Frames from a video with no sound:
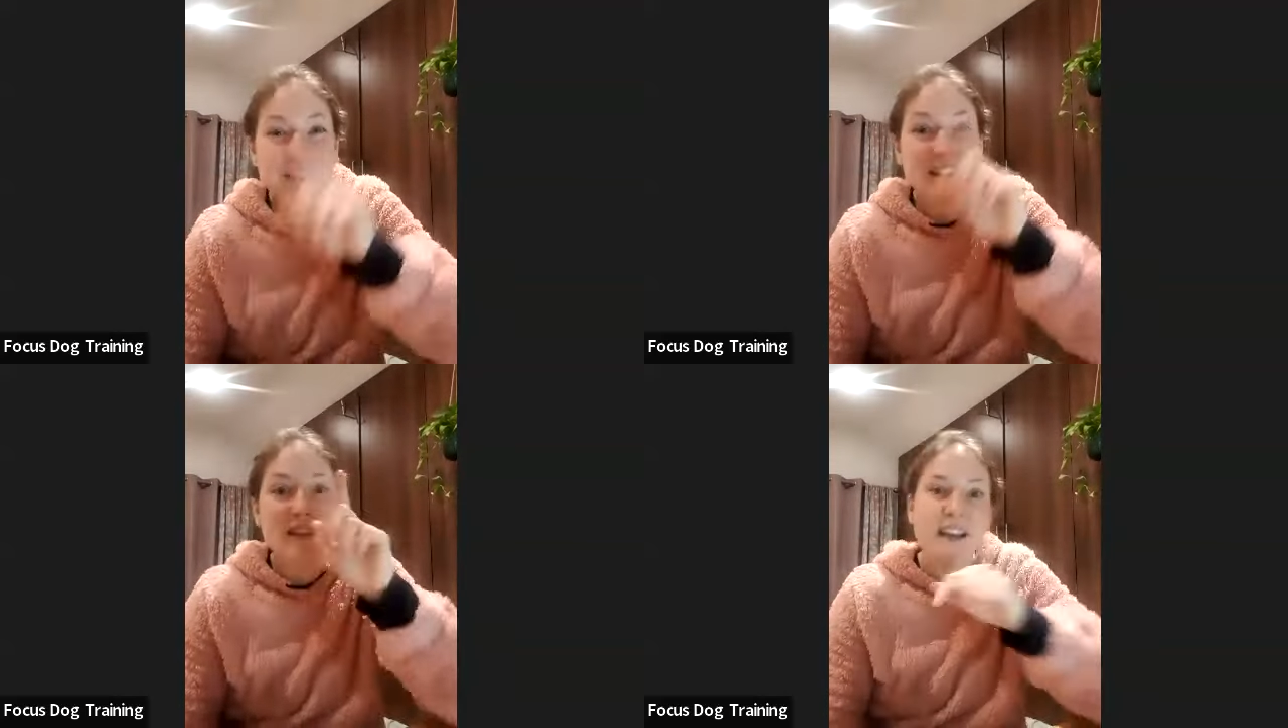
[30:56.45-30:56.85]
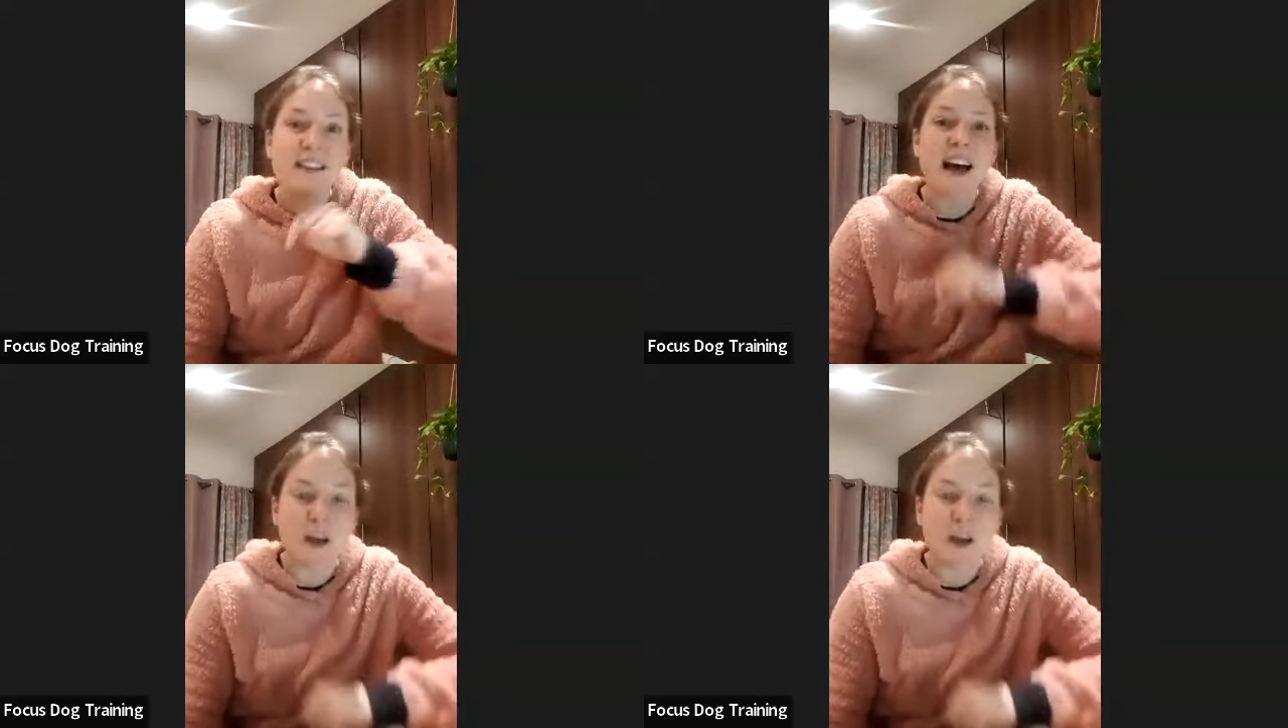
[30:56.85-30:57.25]
So the thing
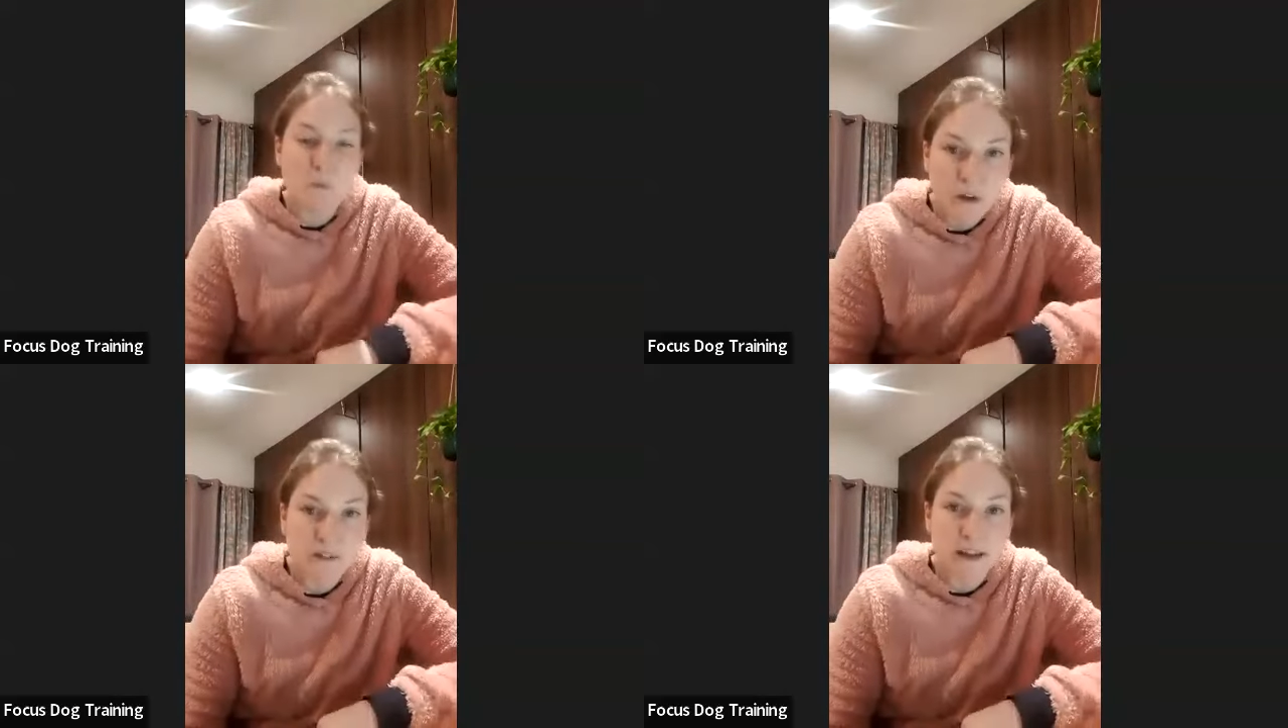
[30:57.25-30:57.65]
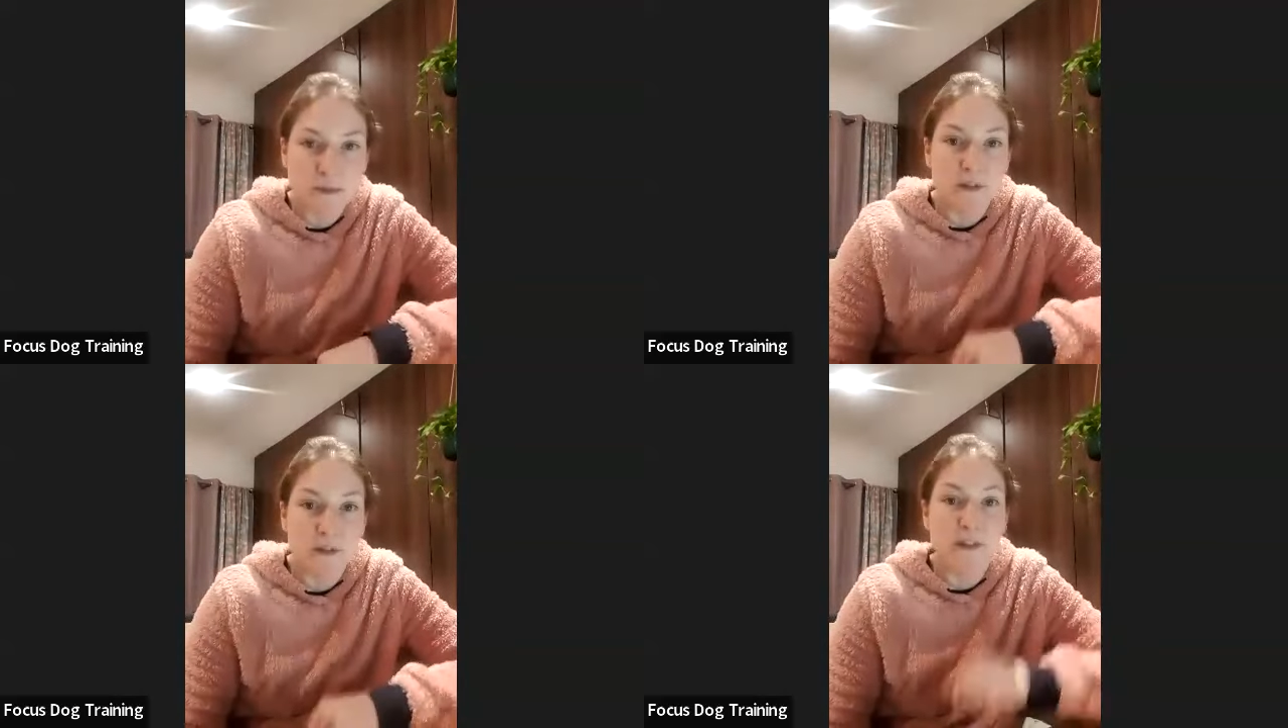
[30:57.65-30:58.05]
that I want them
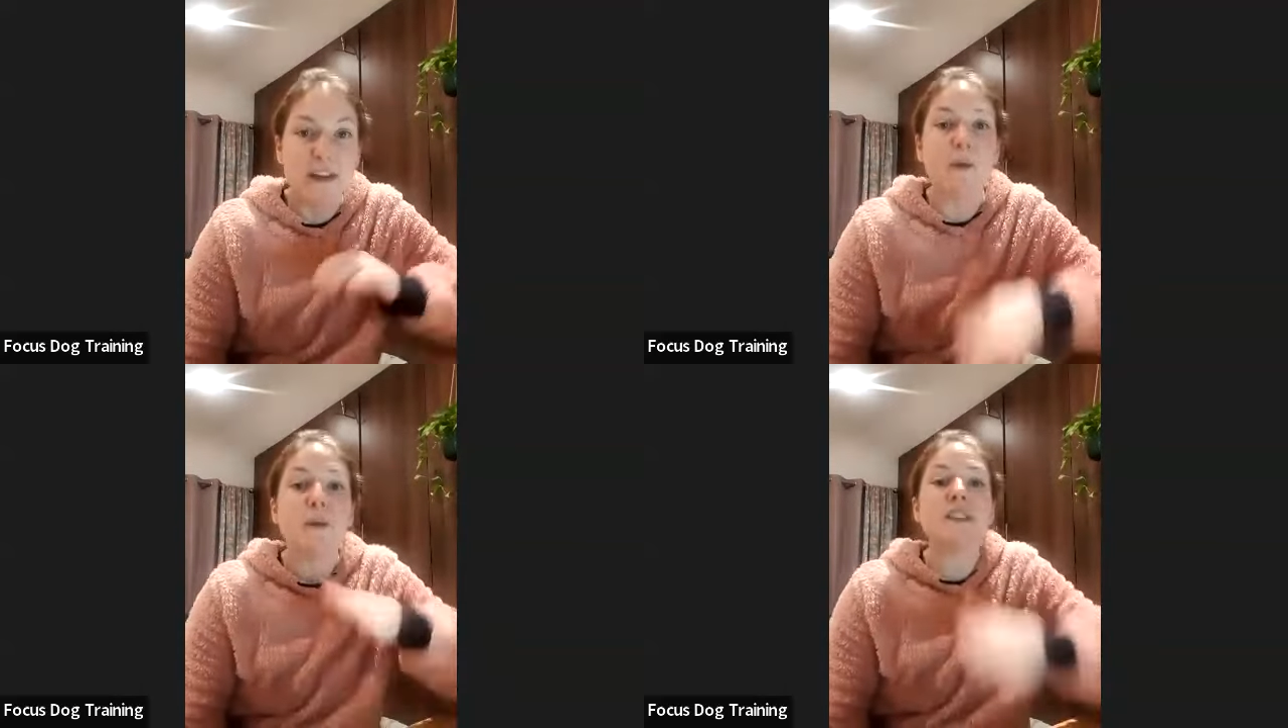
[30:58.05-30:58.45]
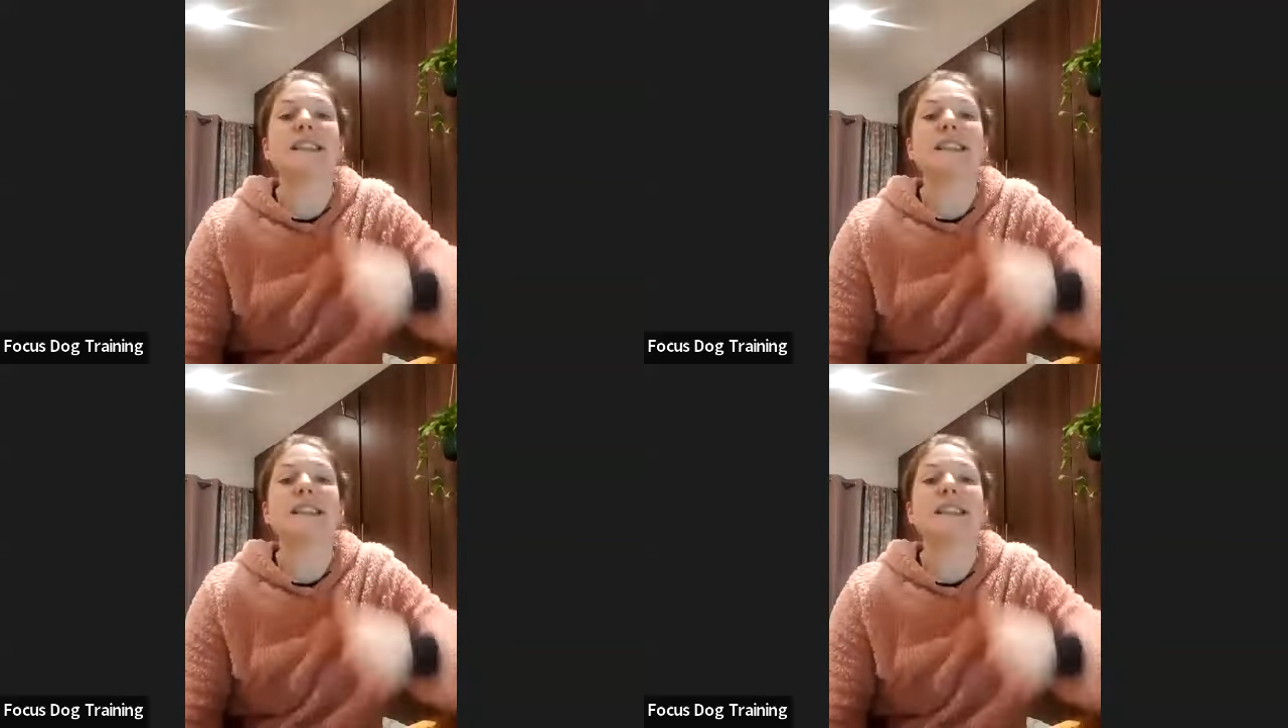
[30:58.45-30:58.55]
to do, the thing I want to